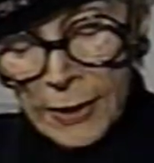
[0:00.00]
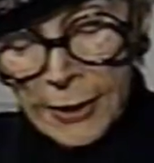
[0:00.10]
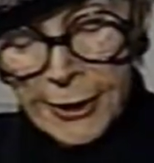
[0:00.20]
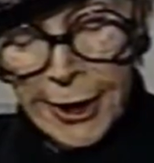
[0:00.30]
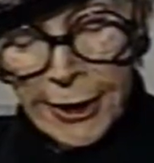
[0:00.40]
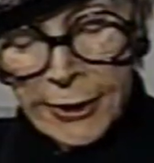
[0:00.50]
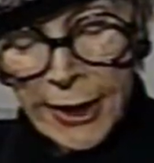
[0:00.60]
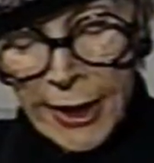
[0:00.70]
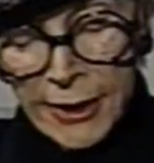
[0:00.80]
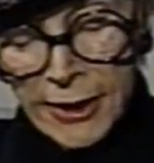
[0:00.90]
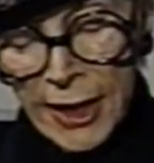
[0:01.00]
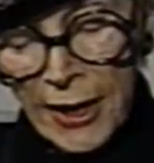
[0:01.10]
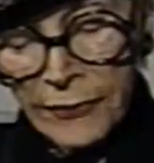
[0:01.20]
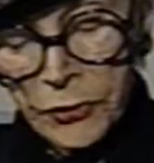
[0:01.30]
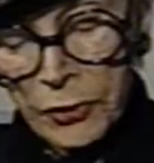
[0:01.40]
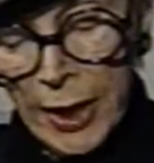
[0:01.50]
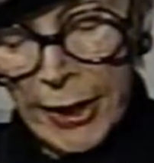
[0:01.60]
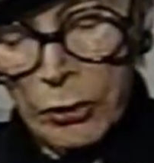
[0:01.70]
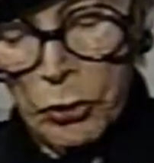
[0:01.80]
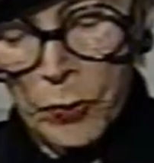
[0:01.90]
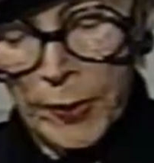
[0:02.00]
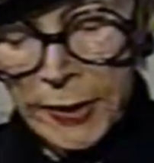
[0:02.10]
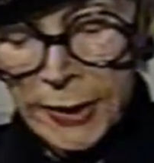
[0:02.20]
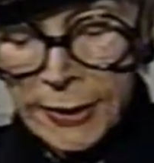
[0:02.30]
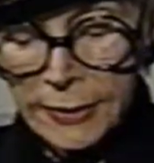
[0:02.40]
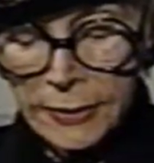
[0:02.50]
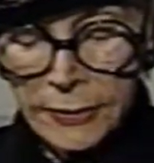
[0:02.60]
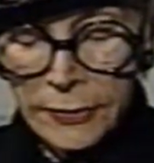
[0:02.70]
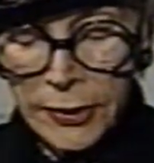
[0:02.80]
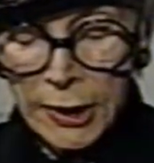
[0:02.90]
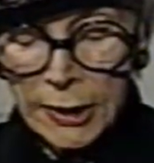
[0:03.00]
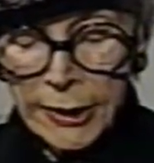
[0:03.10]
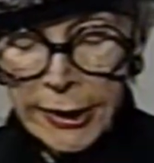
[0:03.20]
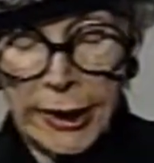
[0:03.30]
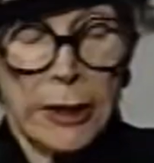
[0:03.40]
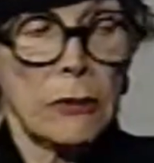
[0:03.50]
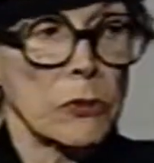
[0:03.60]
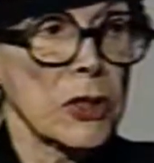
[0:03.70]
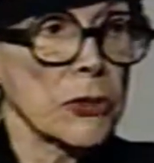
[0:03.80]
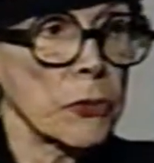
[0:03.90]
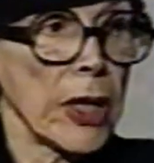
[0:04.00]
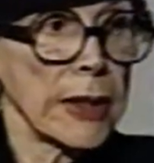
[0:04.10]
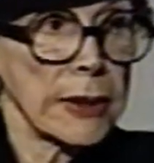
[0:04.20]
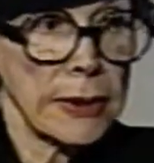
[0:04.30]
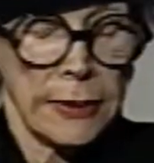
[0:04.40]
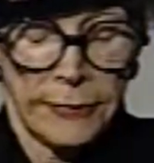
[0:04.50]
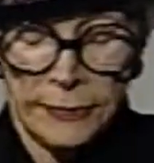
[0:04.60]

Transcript: Ten days after I opened, the clinic was raided.